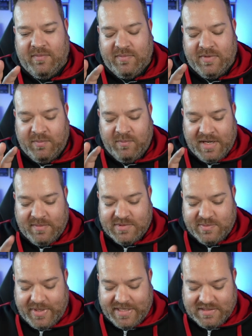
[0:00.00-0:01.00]
then when I'm
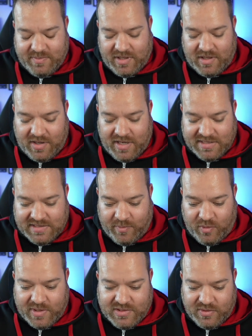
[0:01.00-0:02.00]
speaking to my clients, I'm
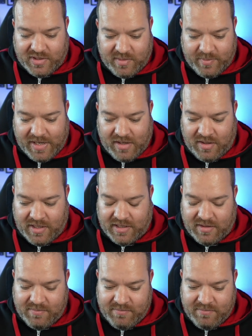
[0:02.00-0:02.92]
always talking about, like,